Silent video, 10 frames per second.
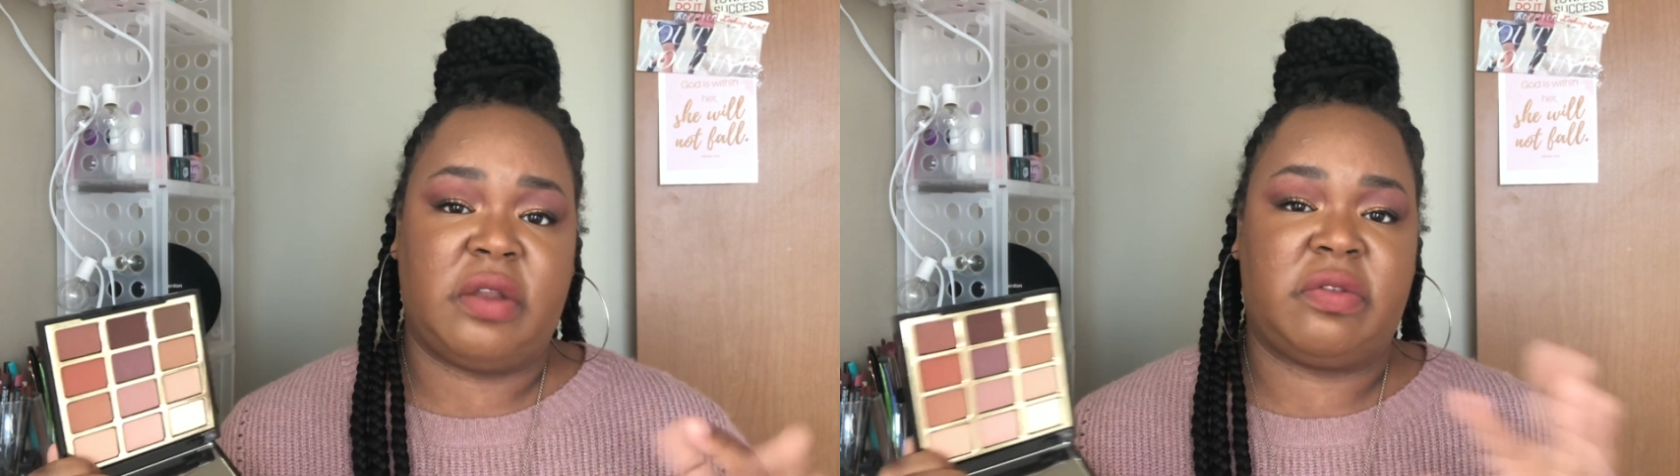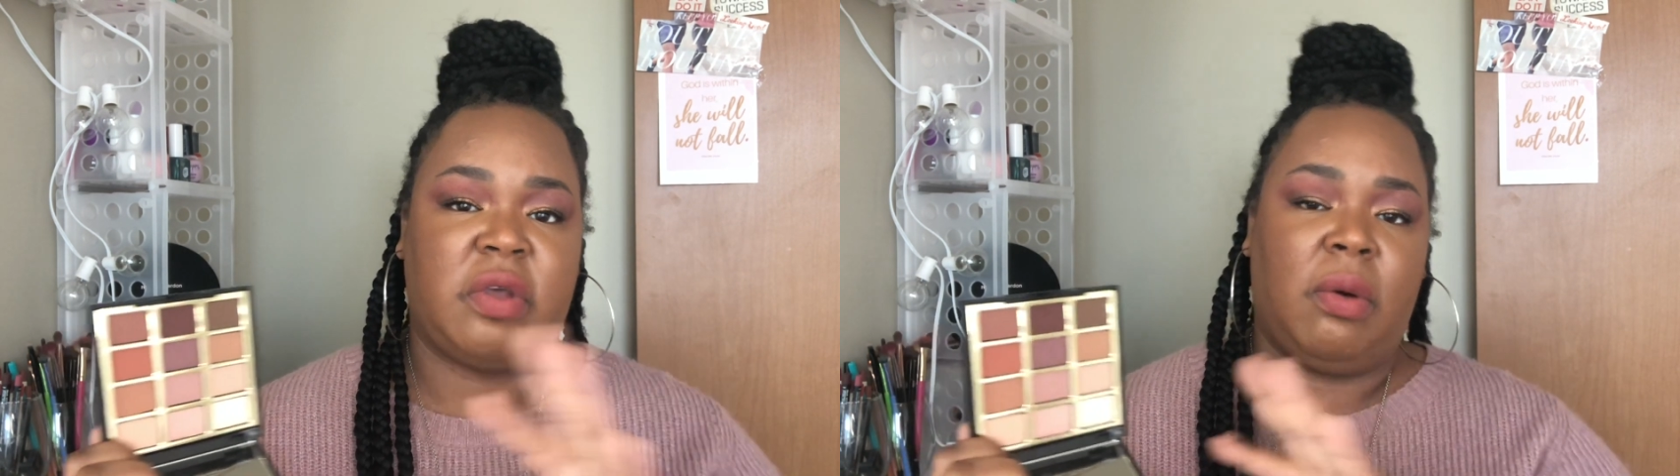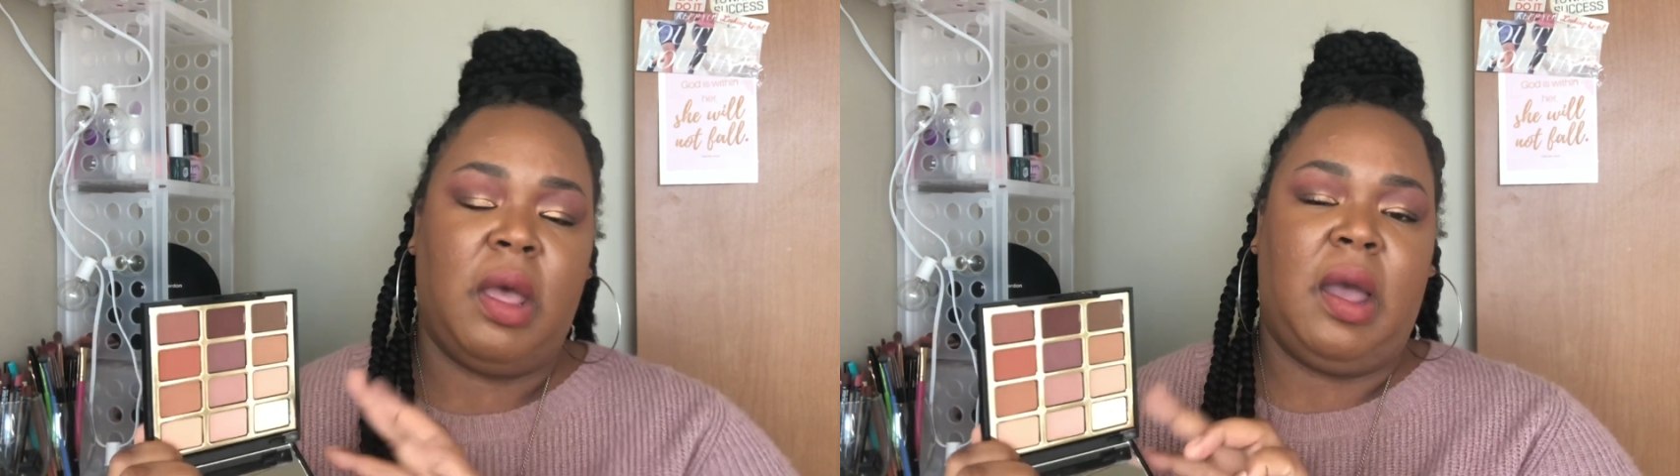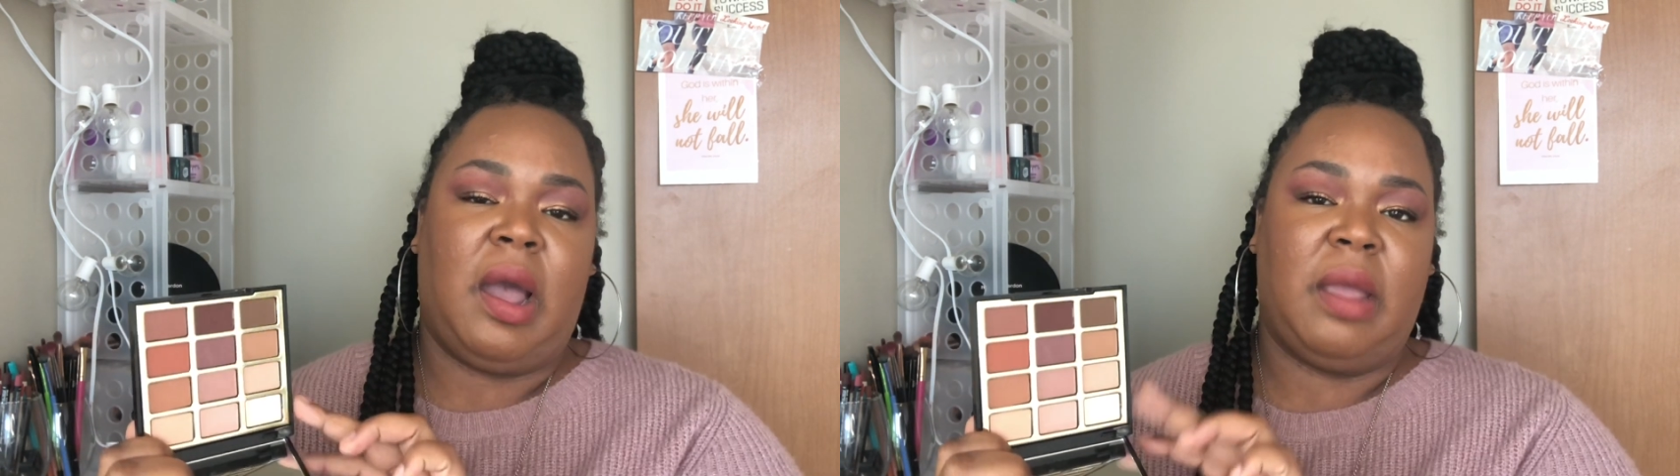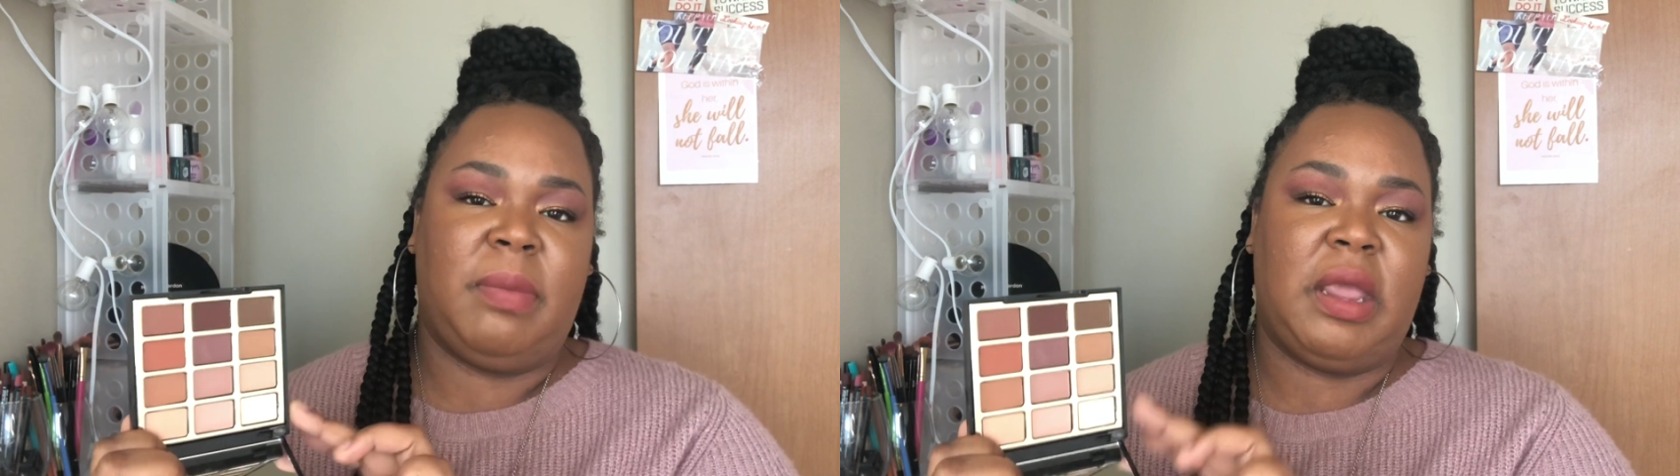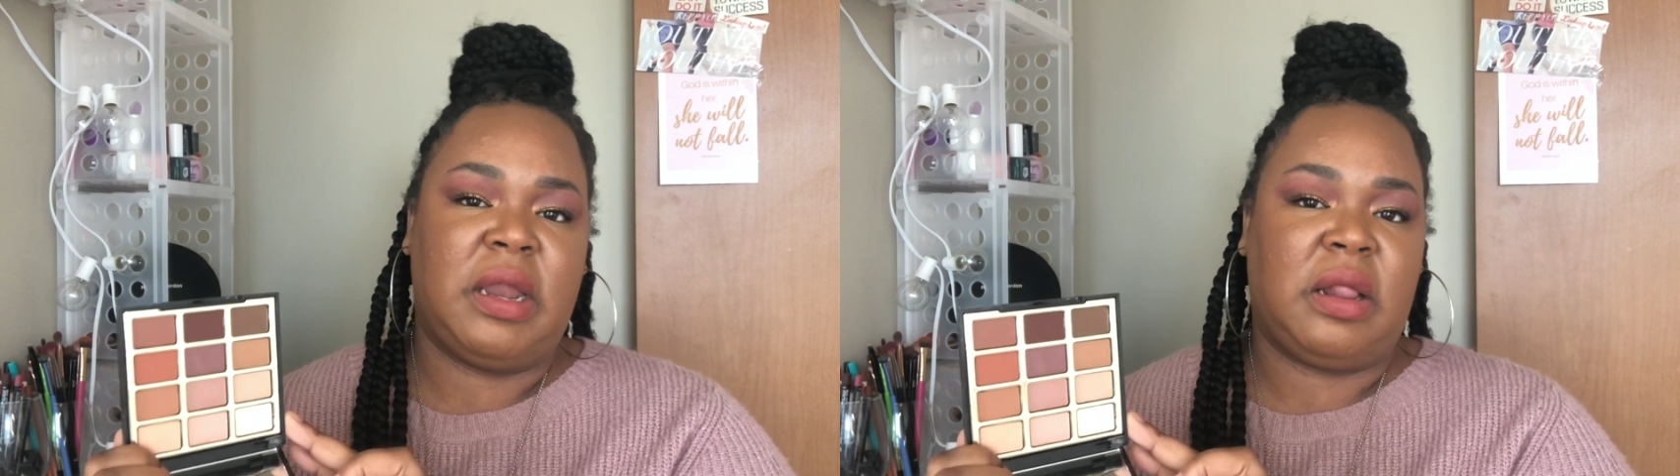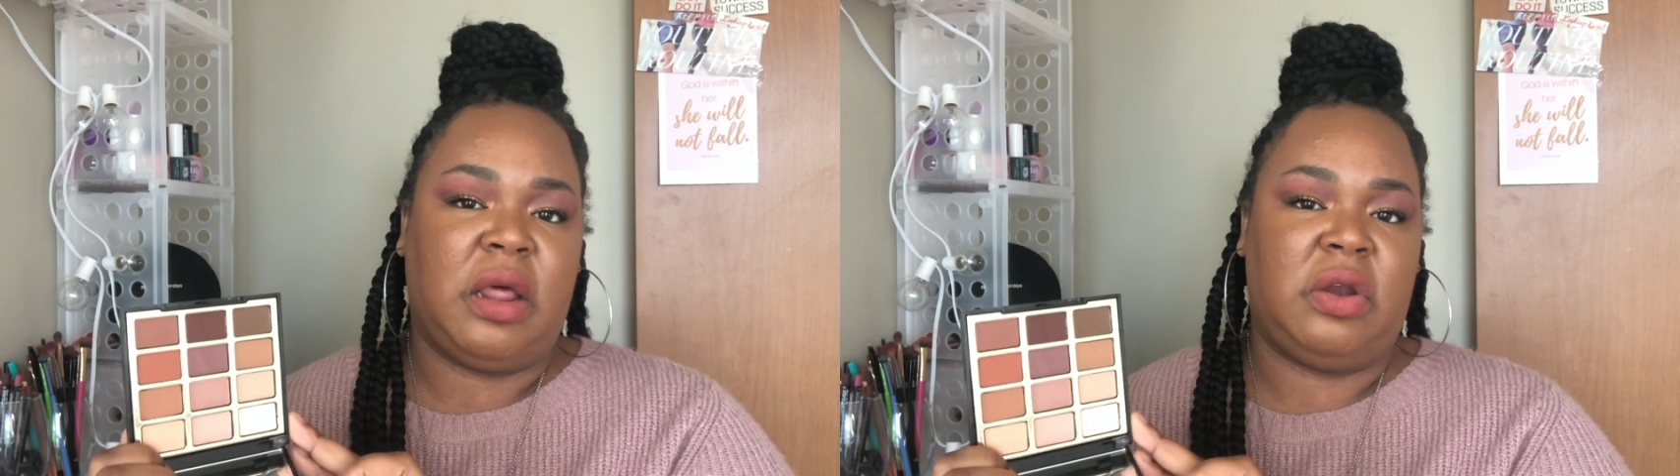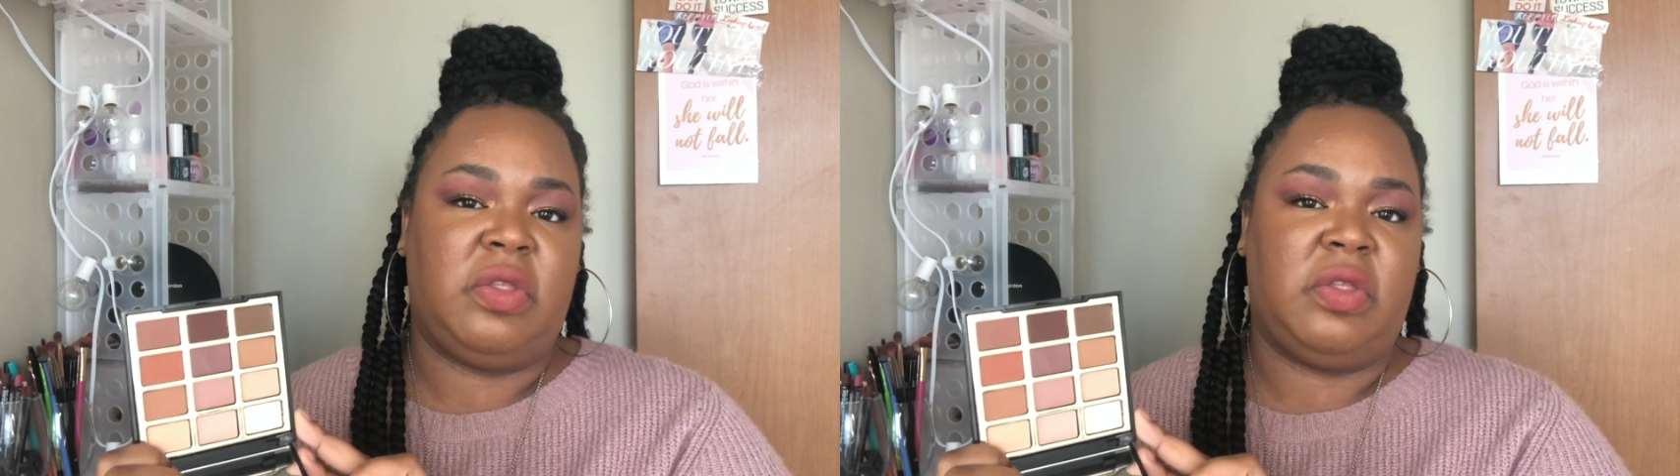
So I may declutter